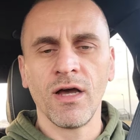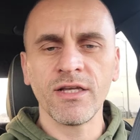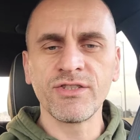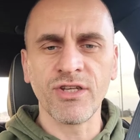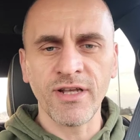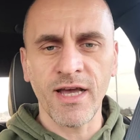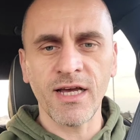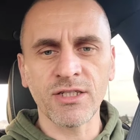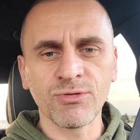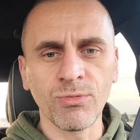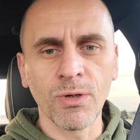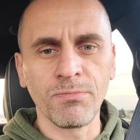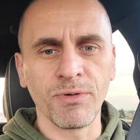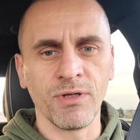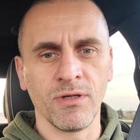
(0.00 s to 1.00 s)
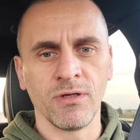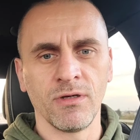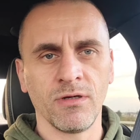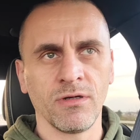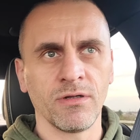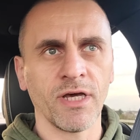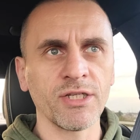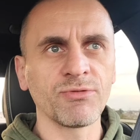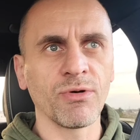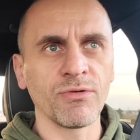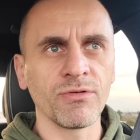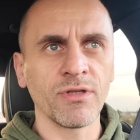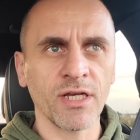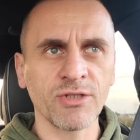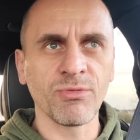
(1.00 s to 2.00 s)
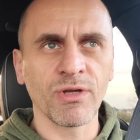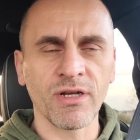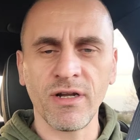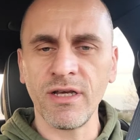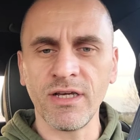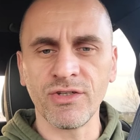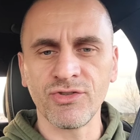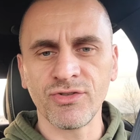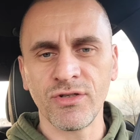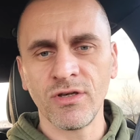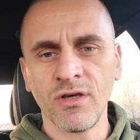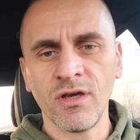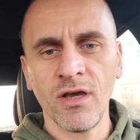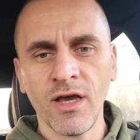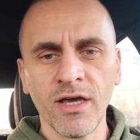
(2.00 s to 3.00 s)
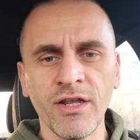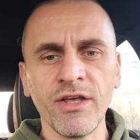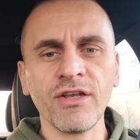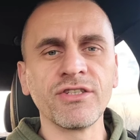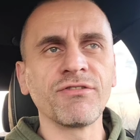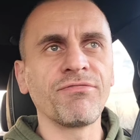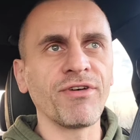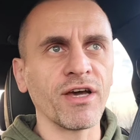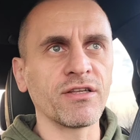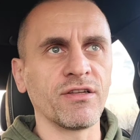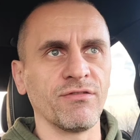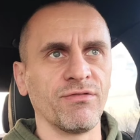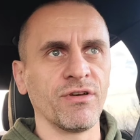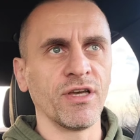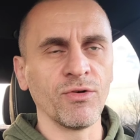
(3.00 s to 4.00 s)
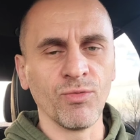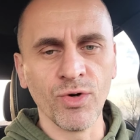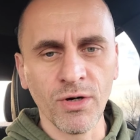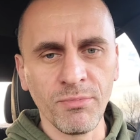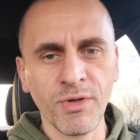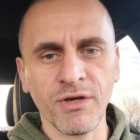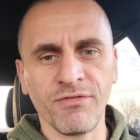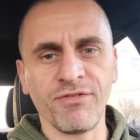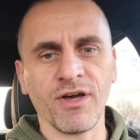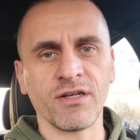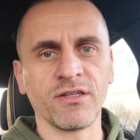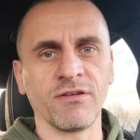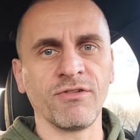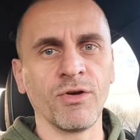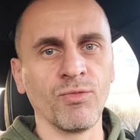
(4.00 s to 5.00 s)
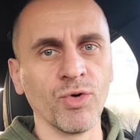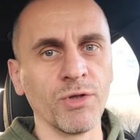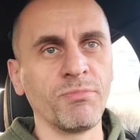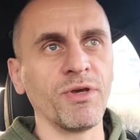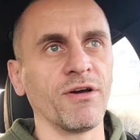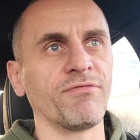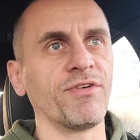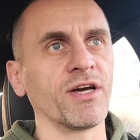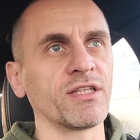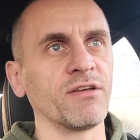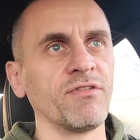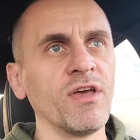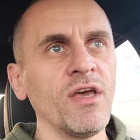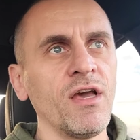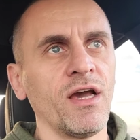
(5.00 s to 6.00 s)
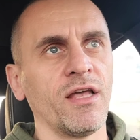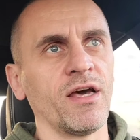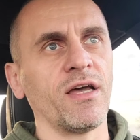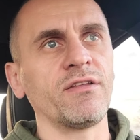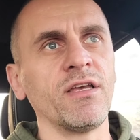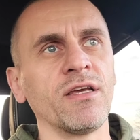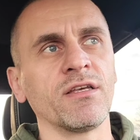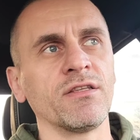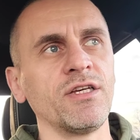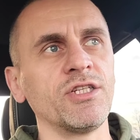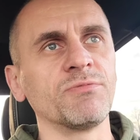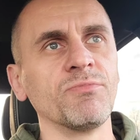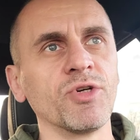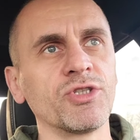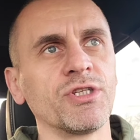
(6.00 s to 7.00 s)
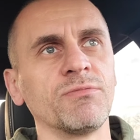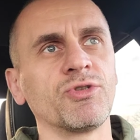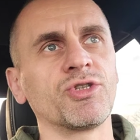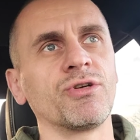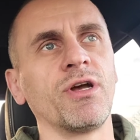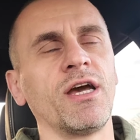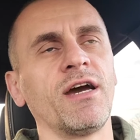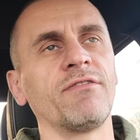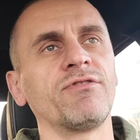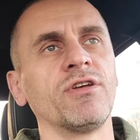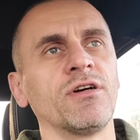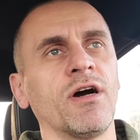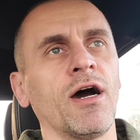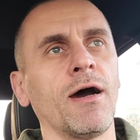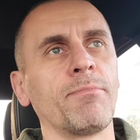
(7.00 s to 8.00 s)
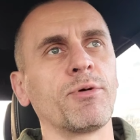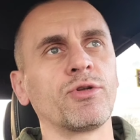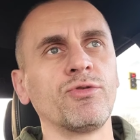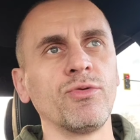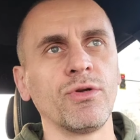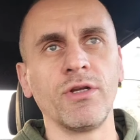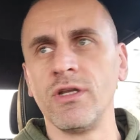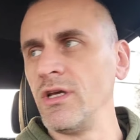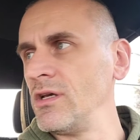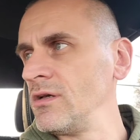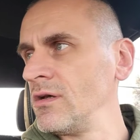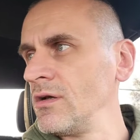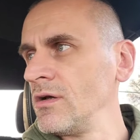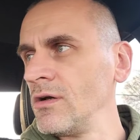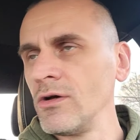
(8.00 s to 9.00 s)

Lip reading: That's an ass whooping. That's what it is. And it is effective. It will be effective. It would be effective. And I think at least Muslims should have the opportunity